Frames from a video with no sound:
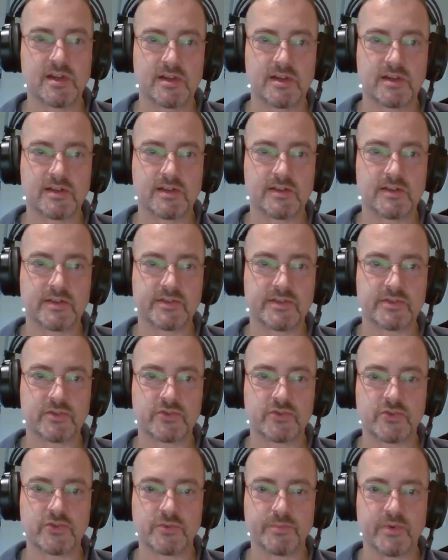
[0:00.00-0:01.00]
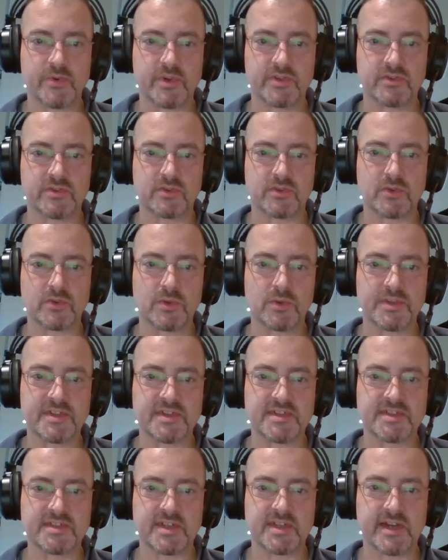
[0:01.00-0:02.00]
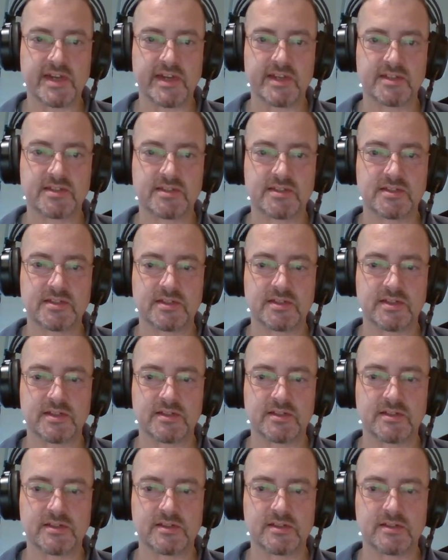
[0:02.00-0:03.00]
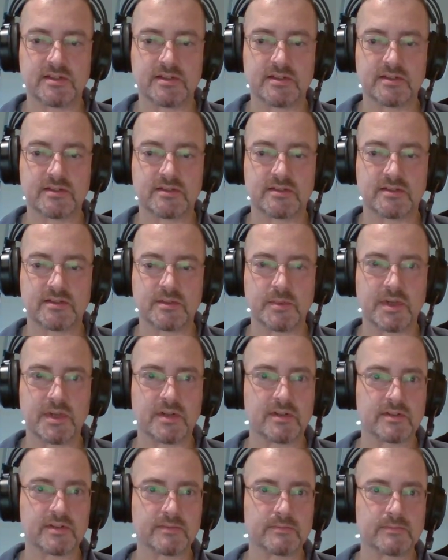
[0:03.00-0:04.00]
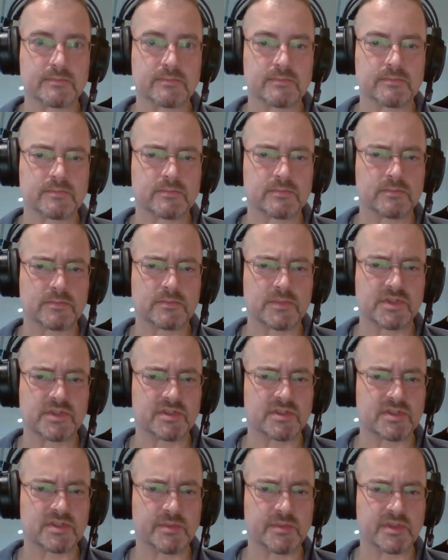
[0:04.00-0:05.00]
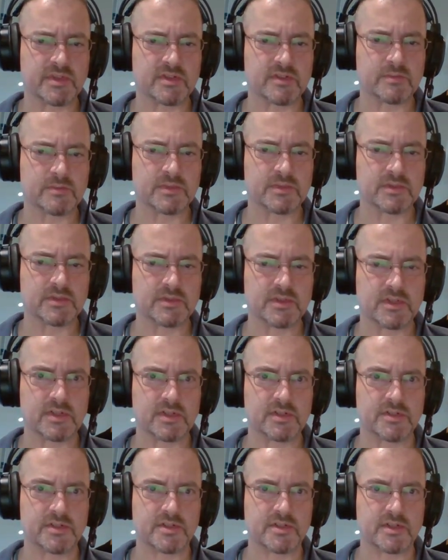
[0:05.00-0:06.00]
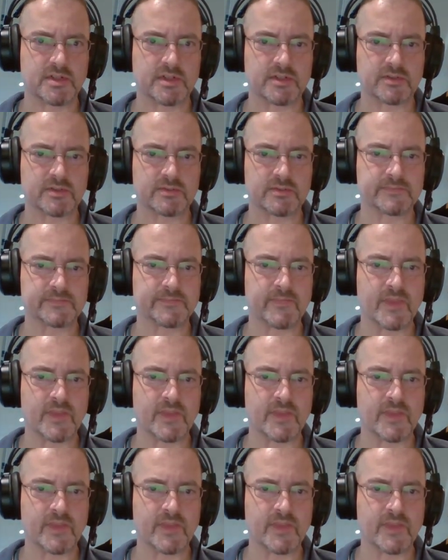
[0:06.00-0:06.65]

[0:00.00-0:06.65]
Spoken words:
search operator called site semicolon. Is it semicolon in English? I don't know.